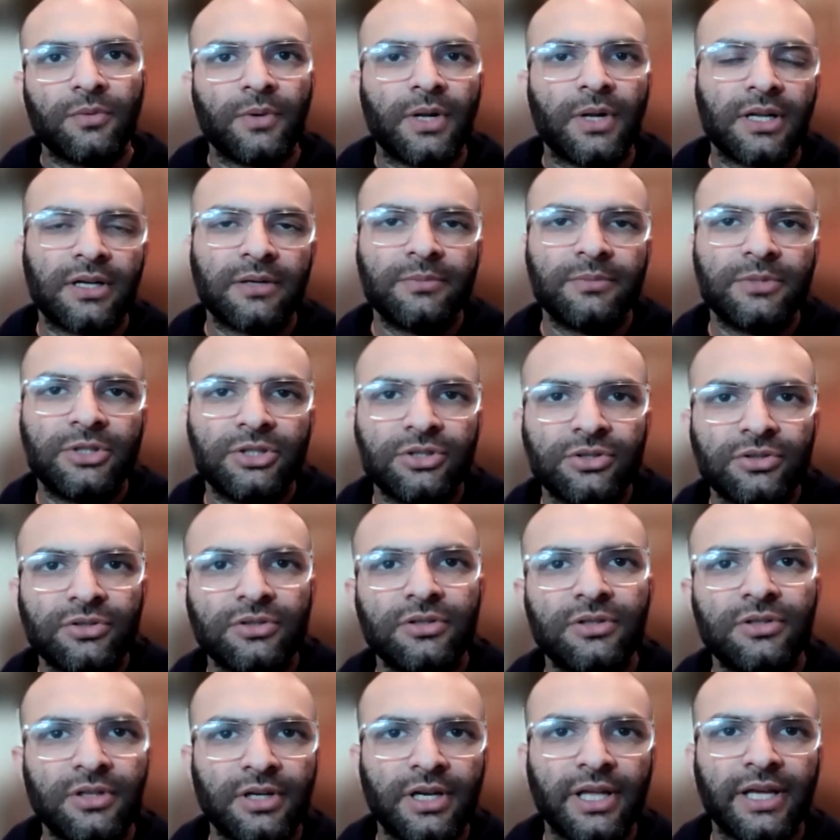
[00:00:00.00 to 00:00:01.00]
welcome to
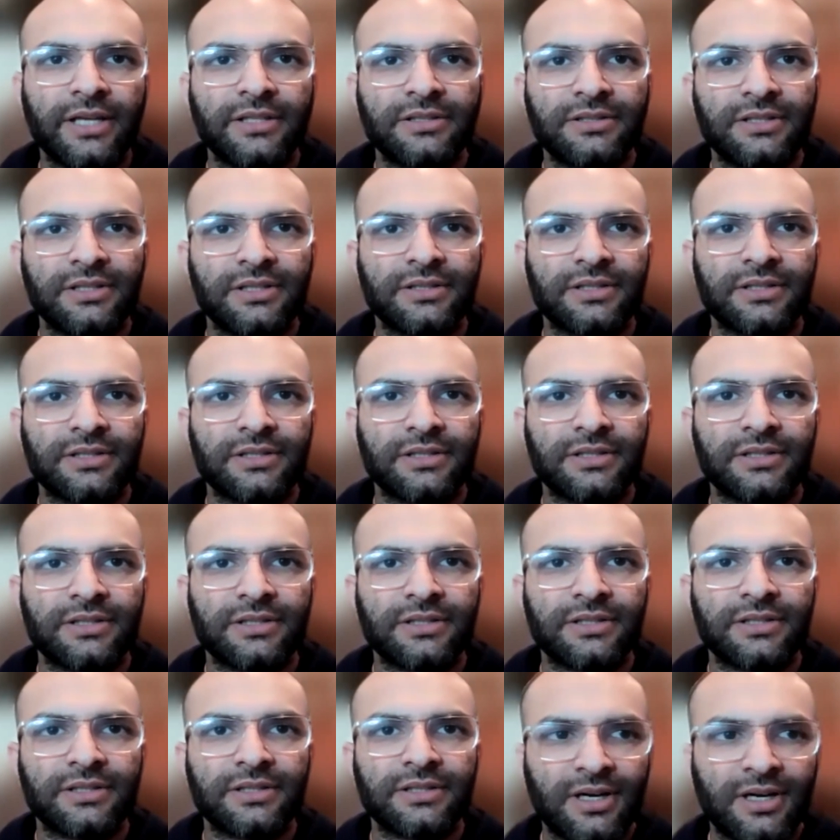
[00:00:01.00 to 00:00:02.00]
today's
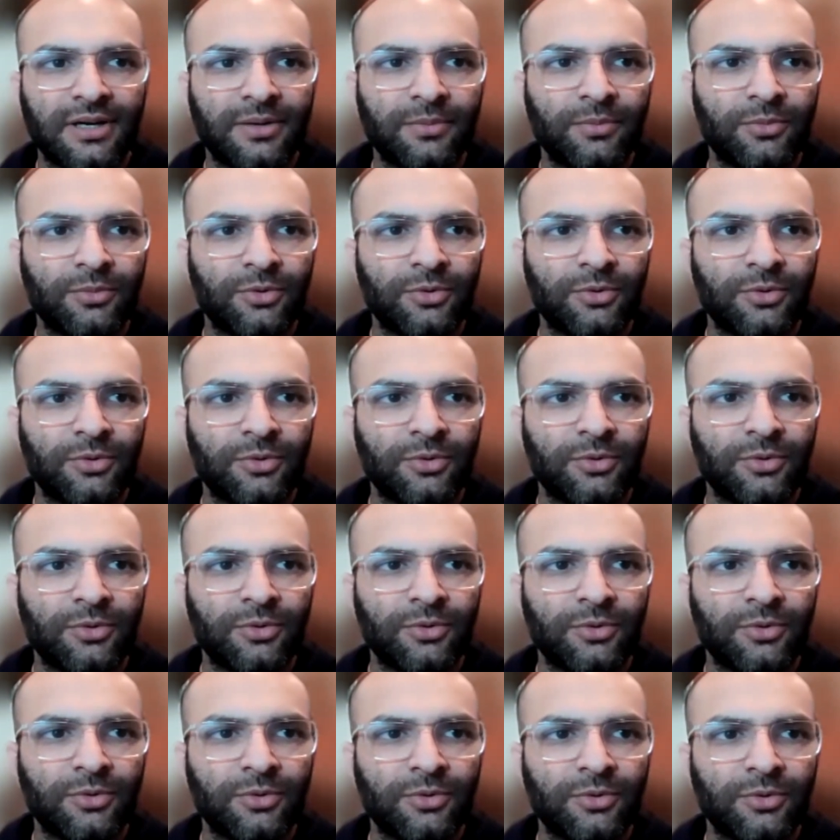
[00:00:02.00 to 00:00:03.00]
discussion.
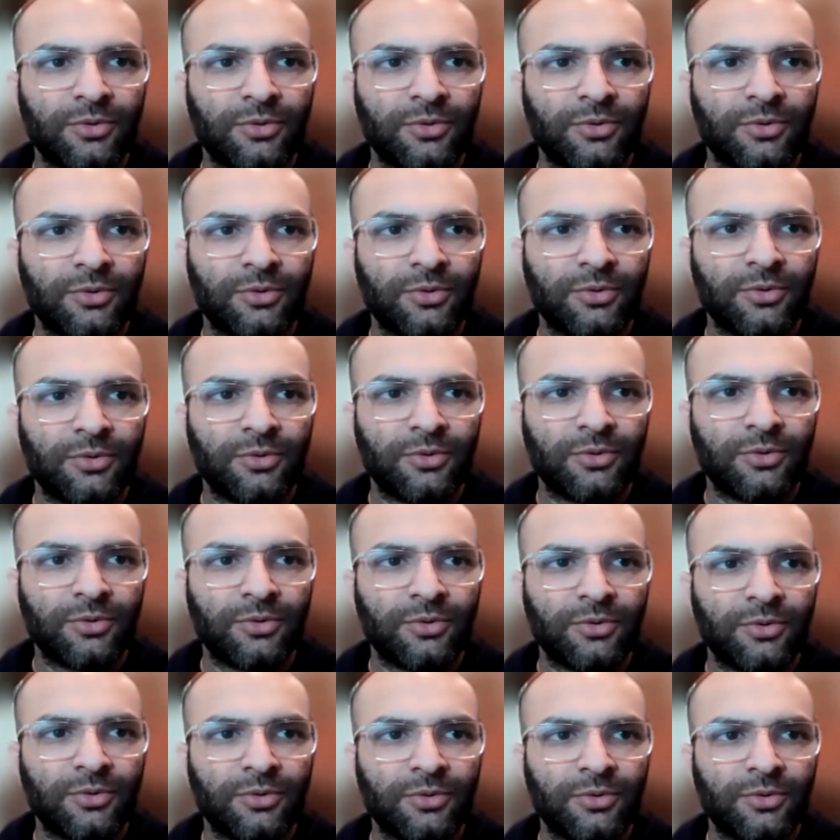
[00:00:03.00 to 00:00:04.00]
We're
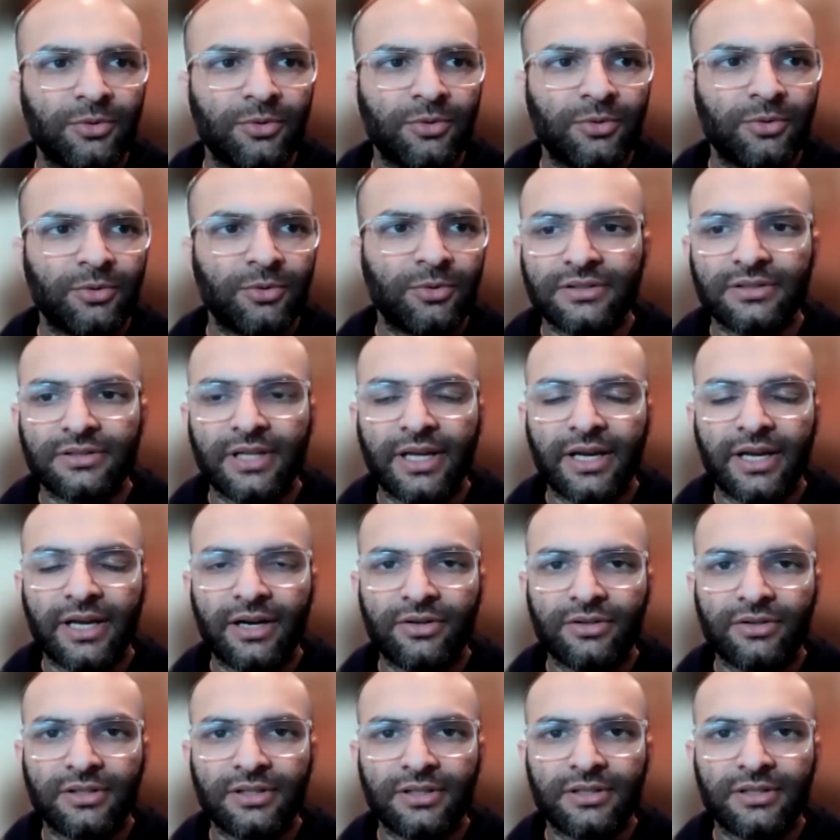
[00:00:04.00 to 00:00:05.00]
thankful that you guys could take
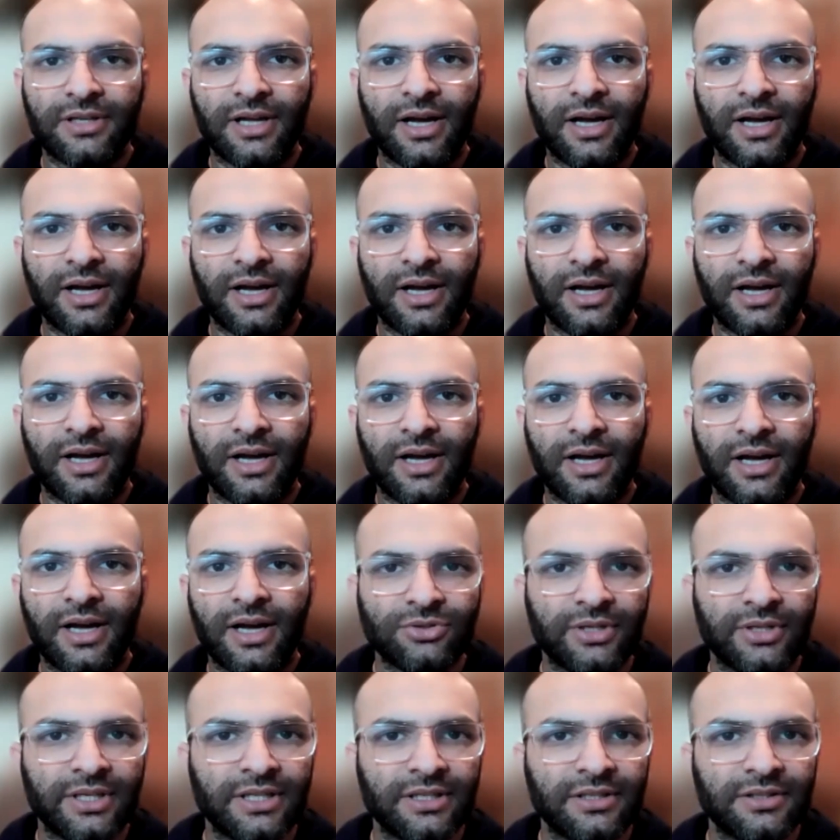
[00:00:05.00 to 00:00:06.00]
out the time and
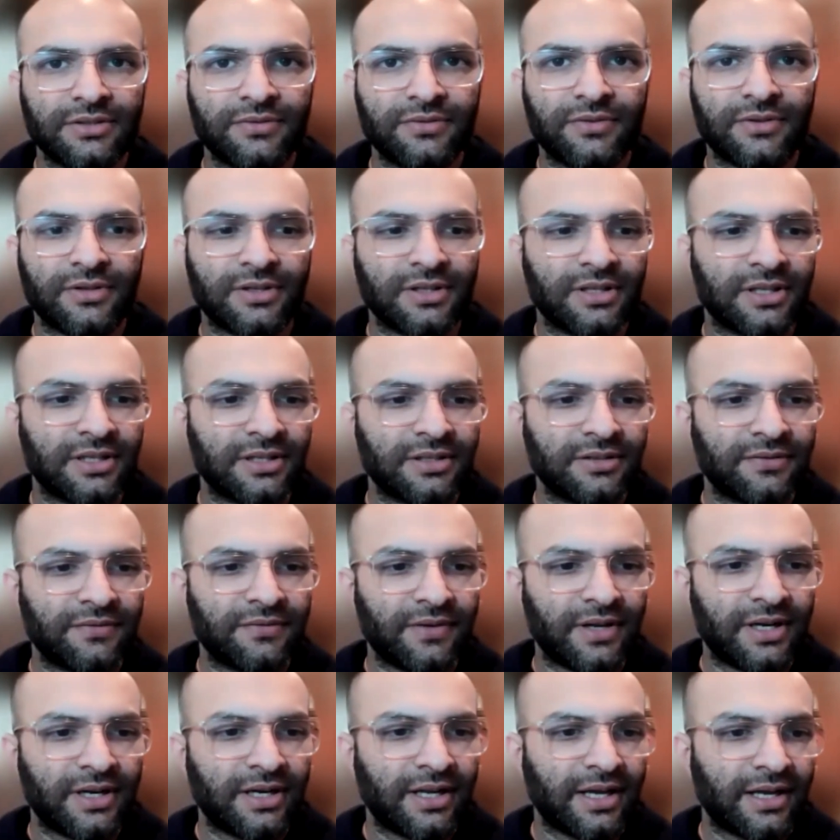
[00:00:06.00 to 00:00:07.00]
join us for this
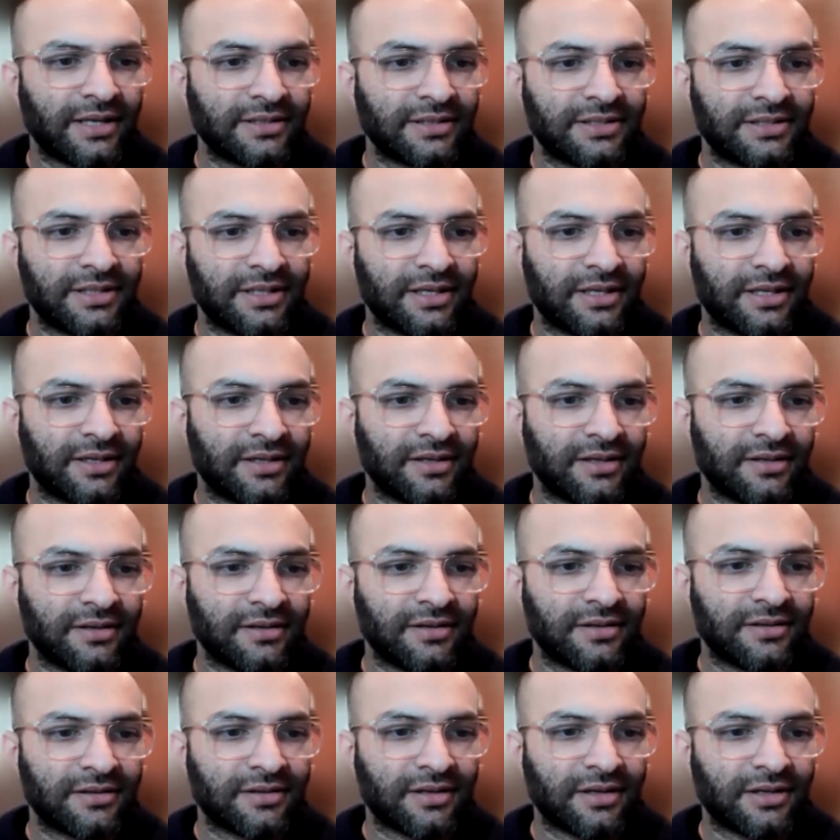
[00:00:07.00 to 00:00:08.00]
fantastic
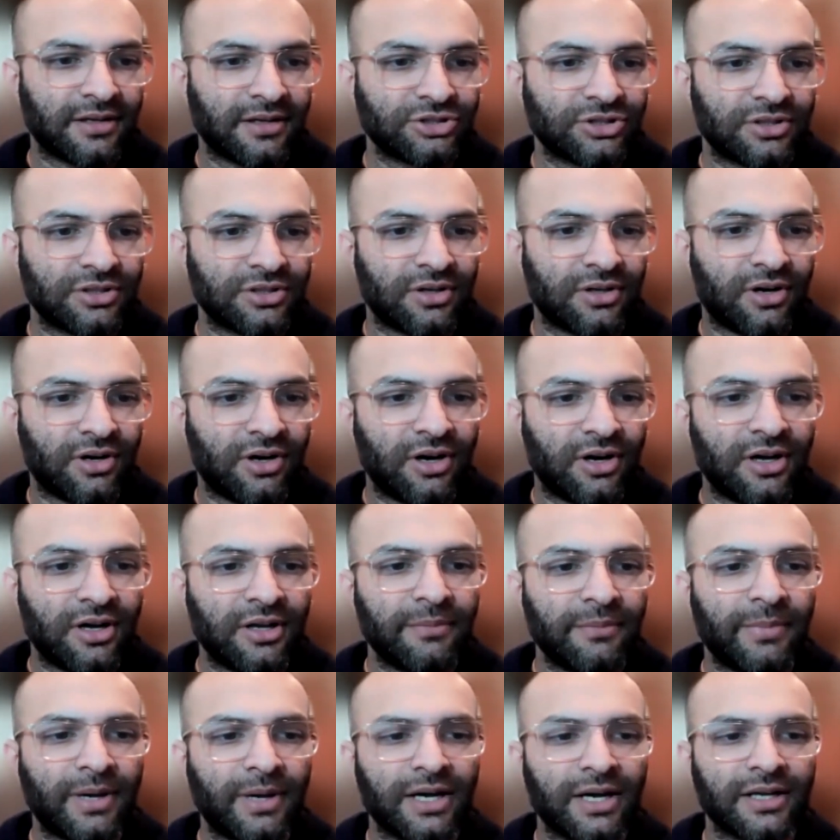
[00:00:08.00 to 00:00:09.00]
discussion on
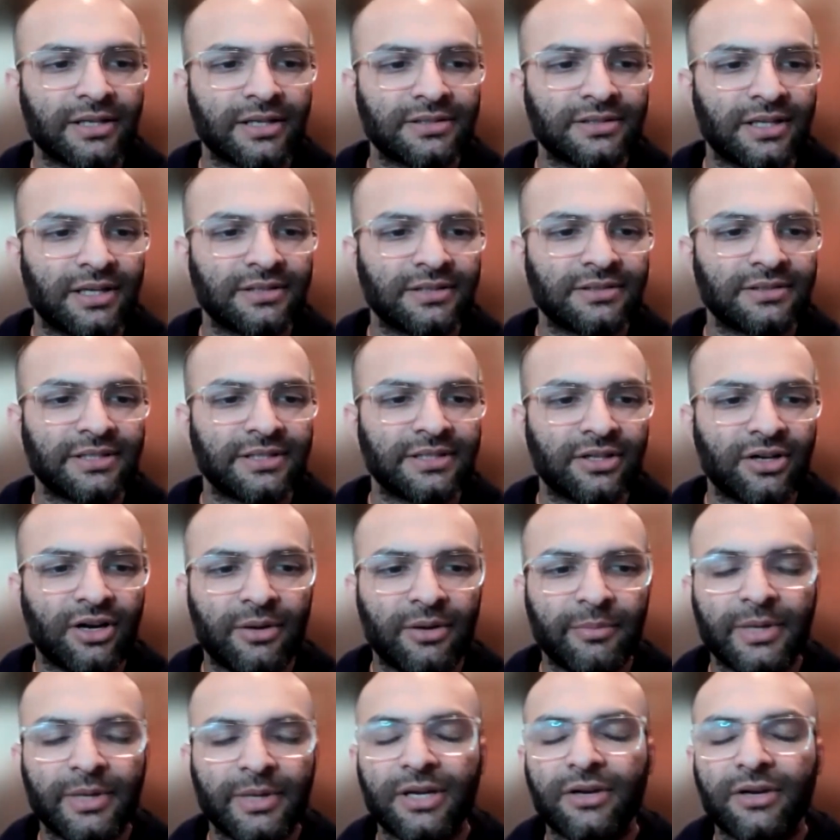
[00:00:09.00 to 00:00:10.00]
Pakistan's
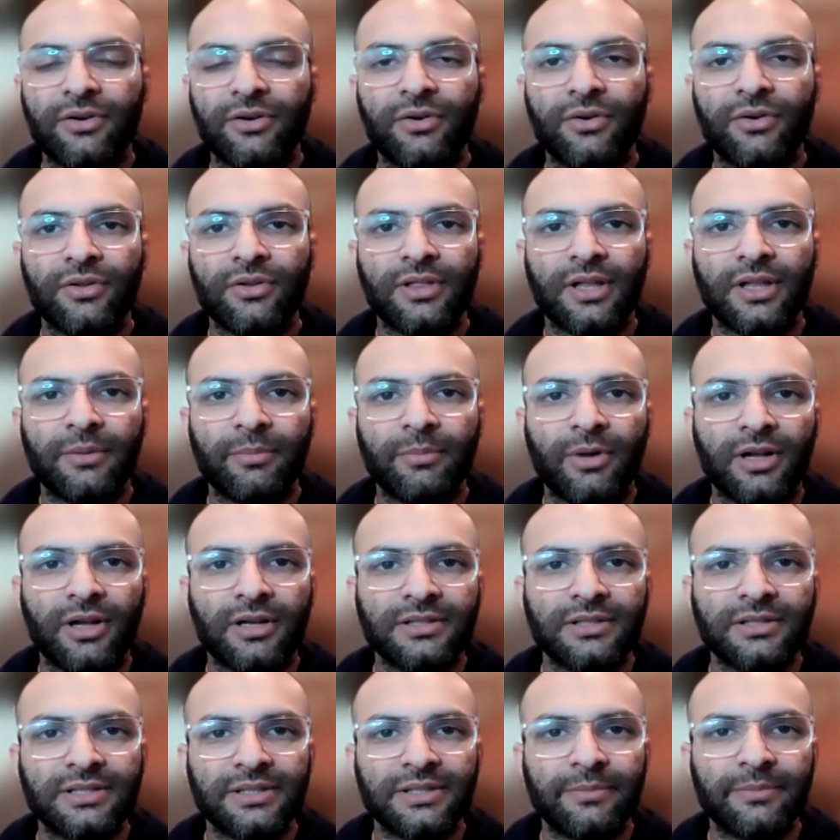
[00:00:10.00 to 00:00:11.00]
economic growth and
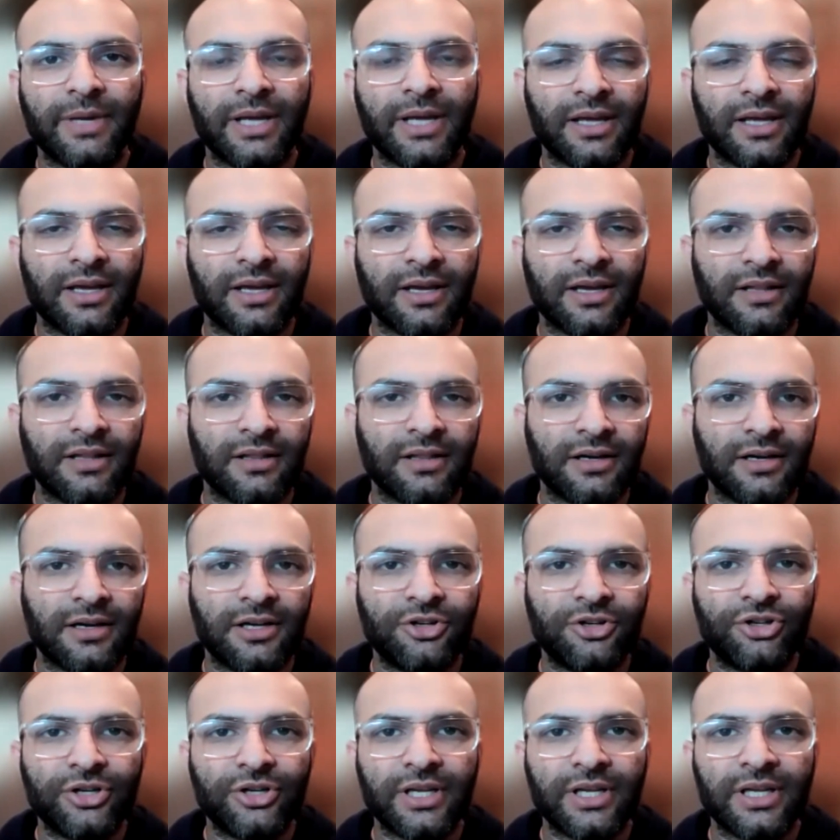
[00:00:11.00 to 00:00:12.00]
policy making in the
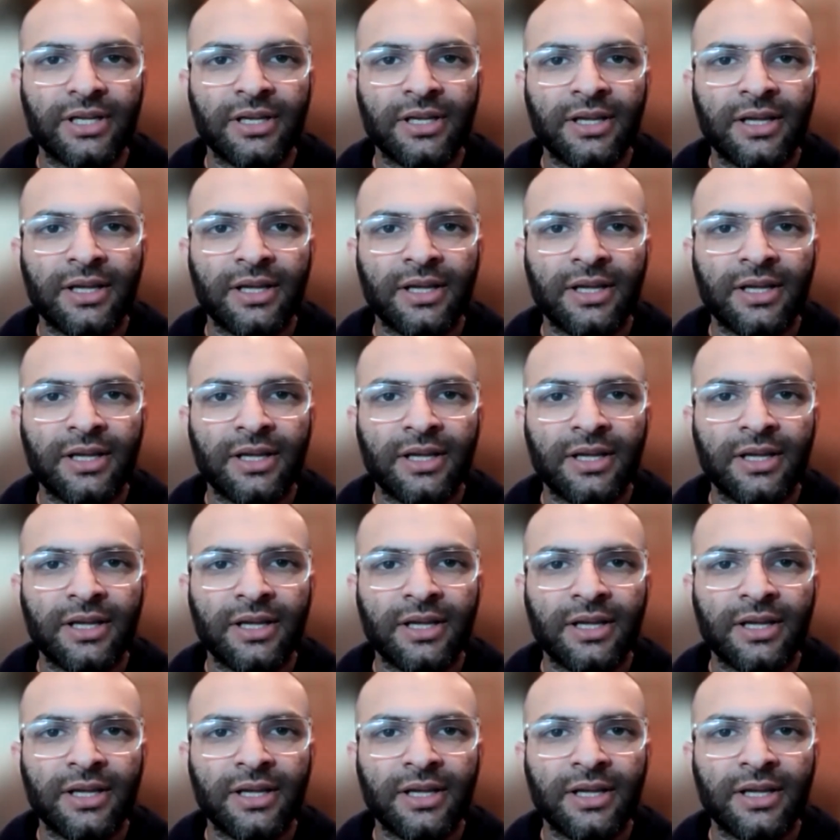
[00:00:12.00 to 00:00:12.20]
country.